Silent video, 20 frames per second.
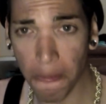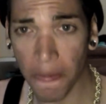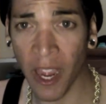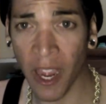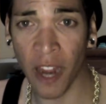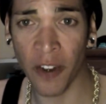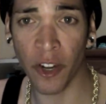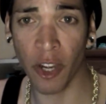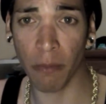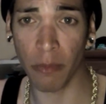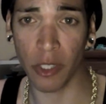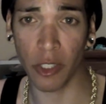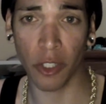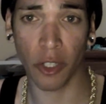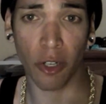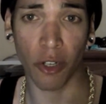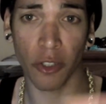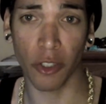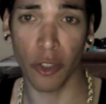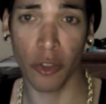don't know, but
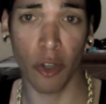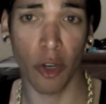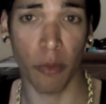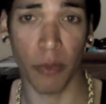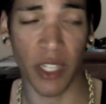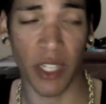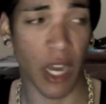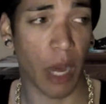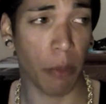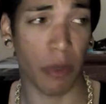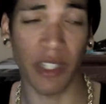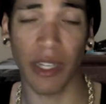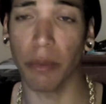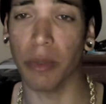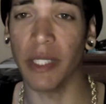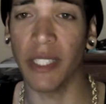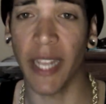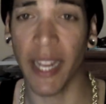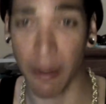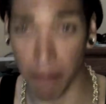girl, you gonna be coupled up
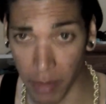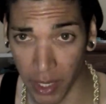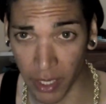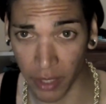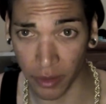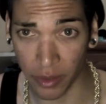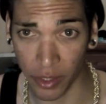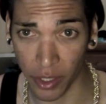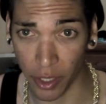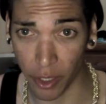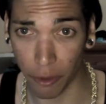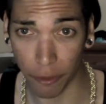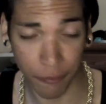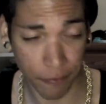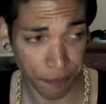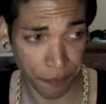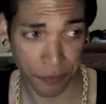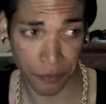with Taemin, so